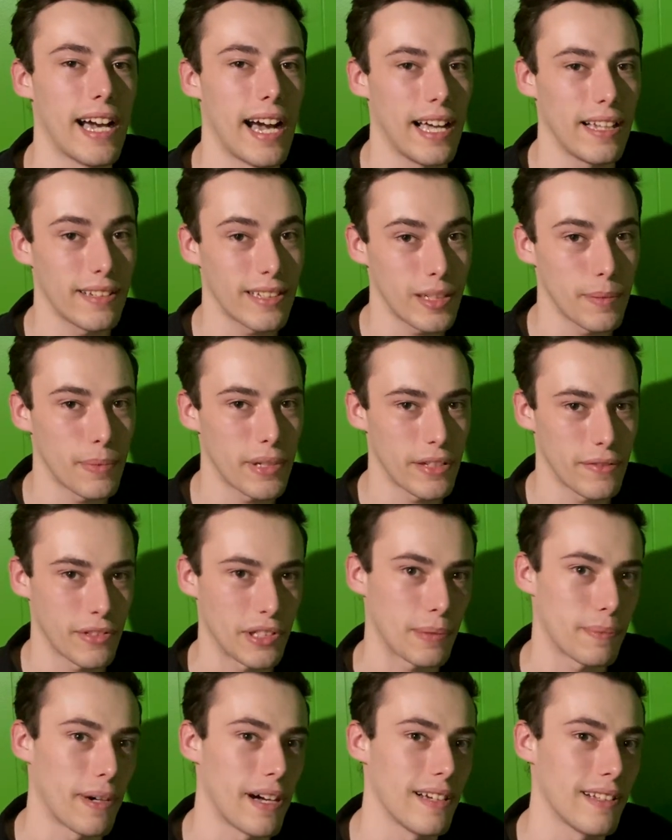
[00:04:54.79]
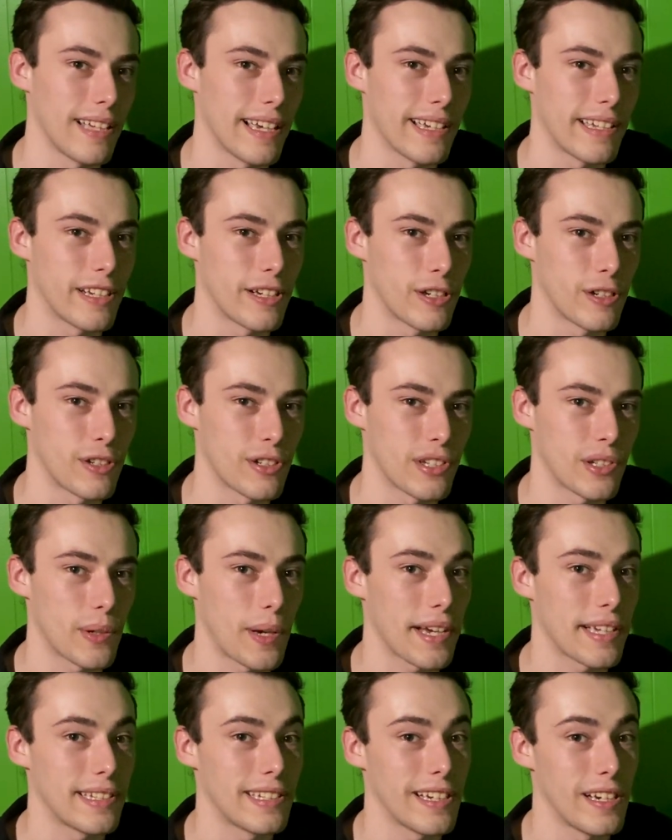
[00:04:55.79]
a little bit of a spotlight here just so
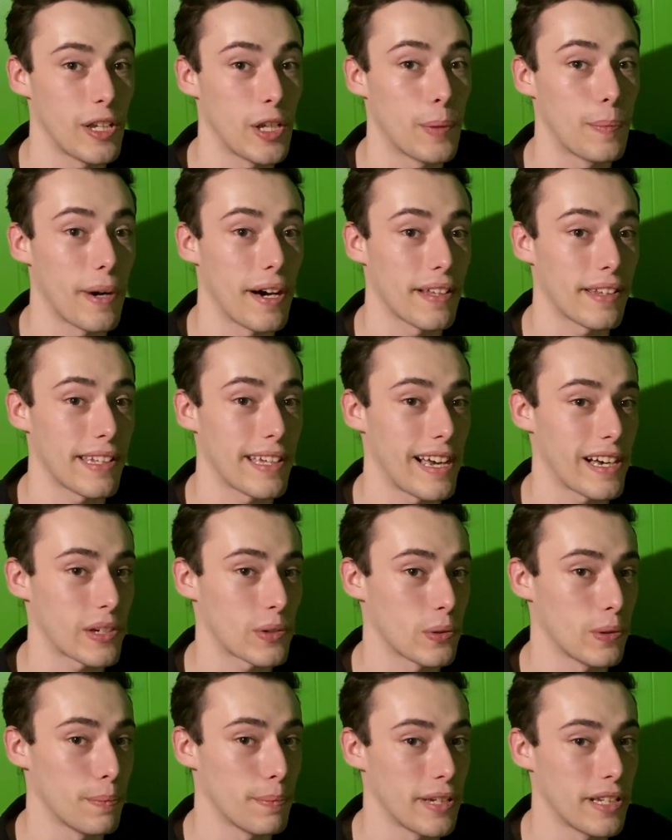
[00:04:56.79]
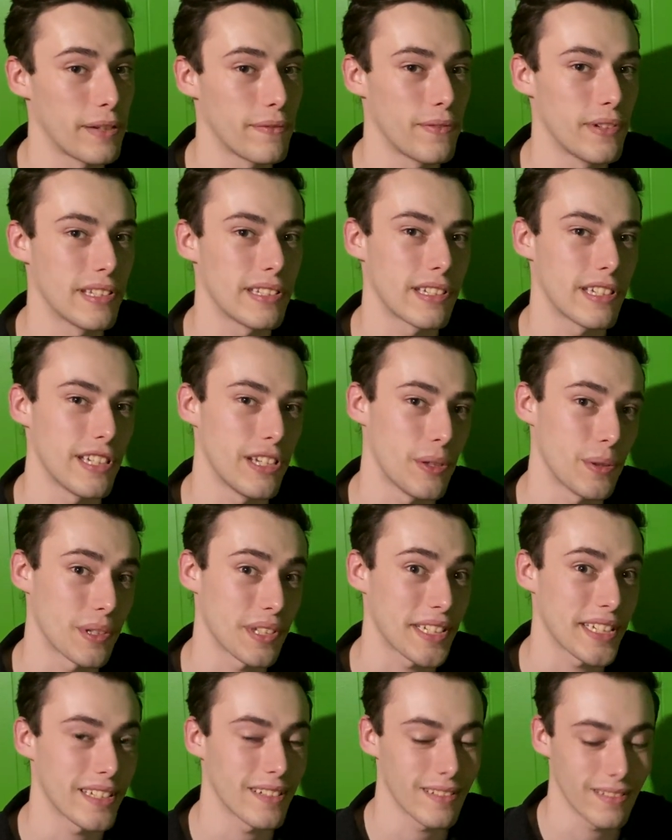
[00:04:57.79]
I can tell you about the actual benefits to
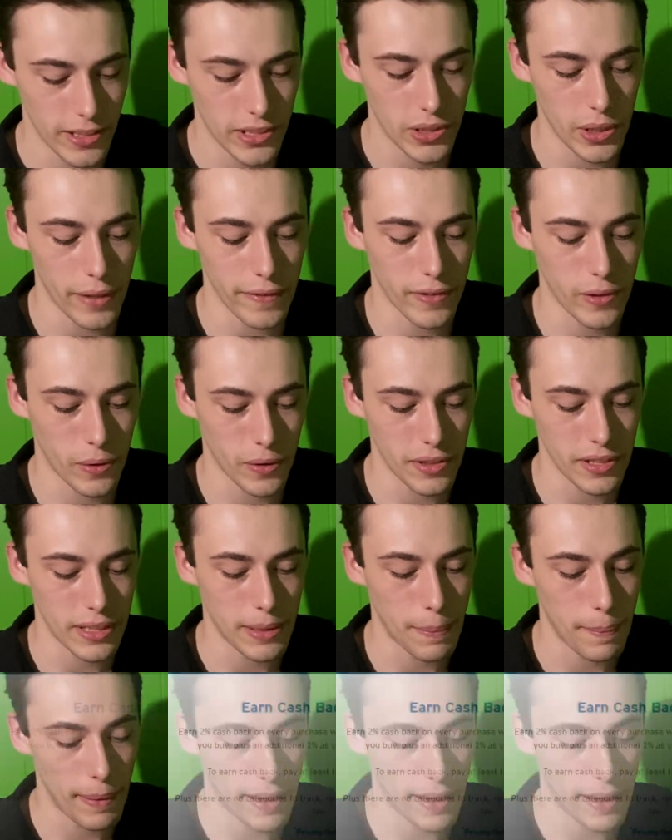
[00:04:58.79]
using it. So of course the